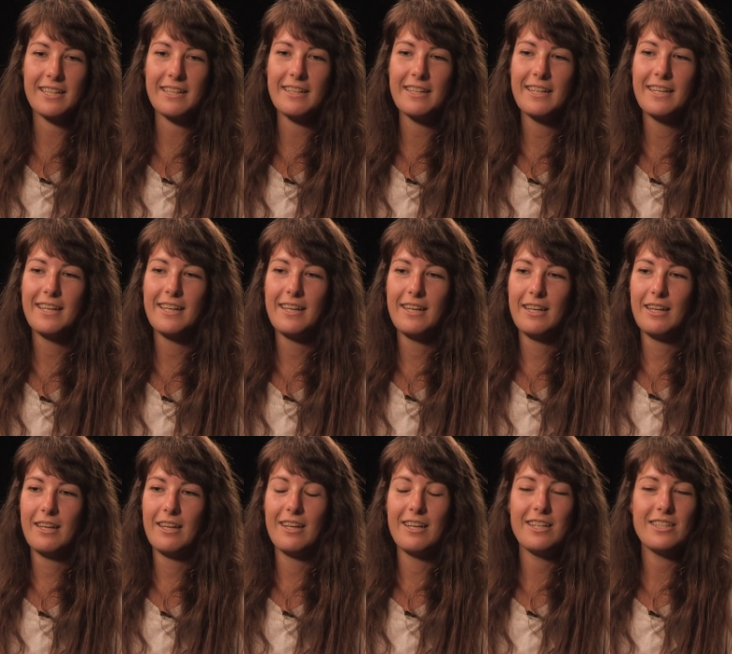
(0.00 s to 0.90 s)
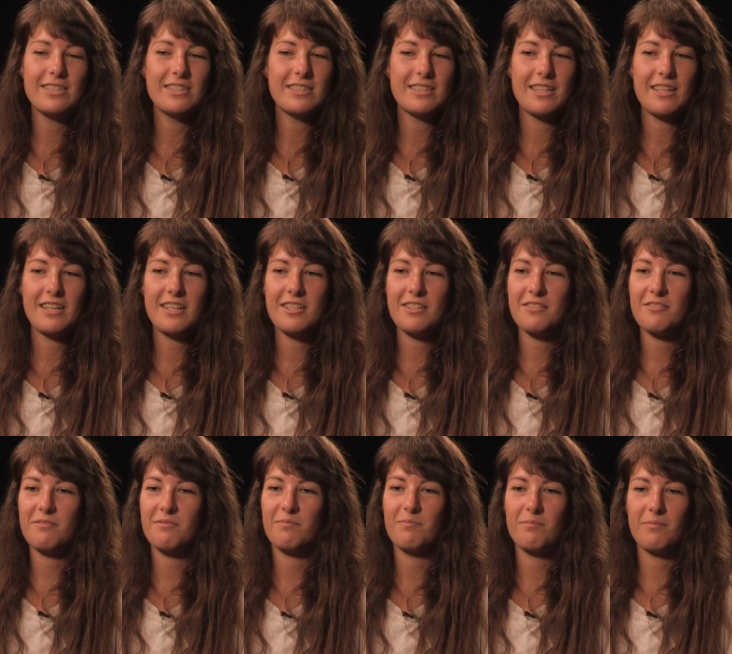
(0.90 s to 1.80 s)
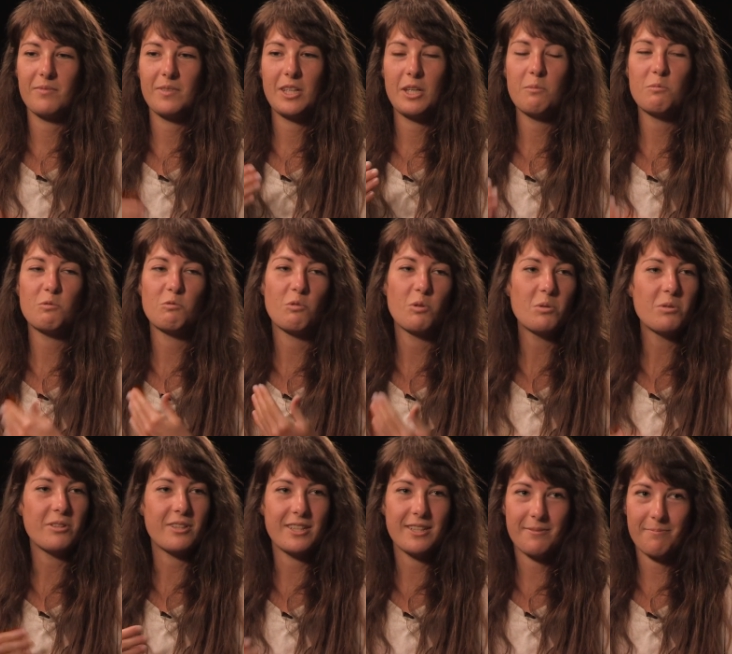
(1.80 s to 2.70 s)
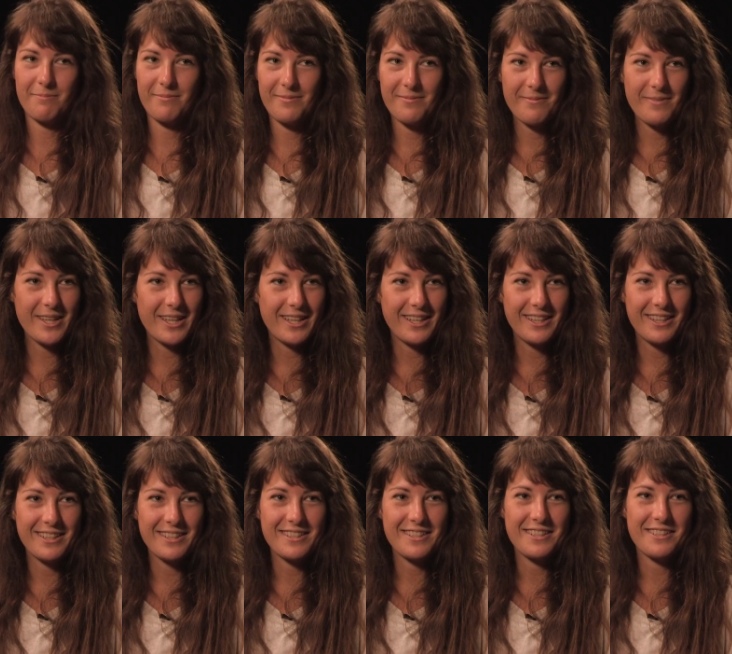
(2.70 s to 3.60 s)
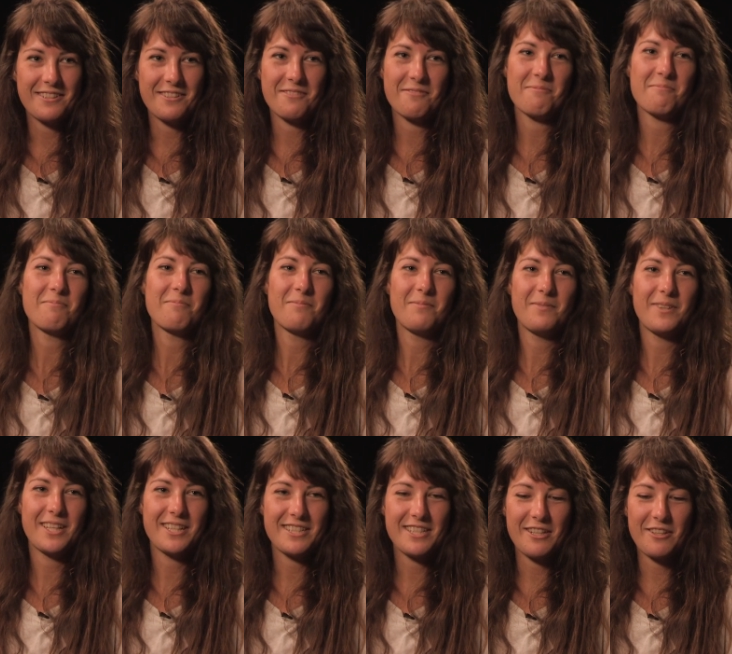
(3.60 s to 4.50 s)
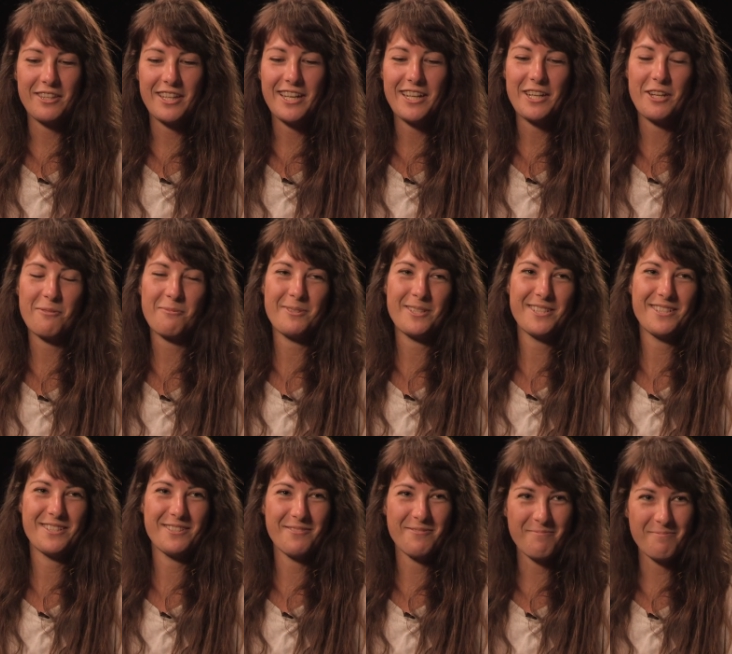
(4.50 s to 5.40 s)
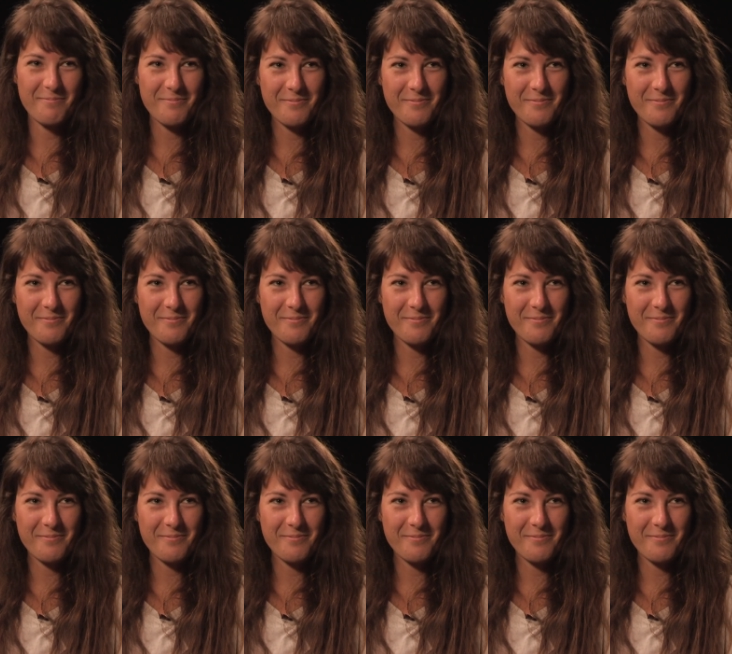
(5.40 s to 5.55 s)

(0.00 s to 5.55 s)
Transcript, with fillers: and, it just kind of kept rolling. And uh, that's how that happened.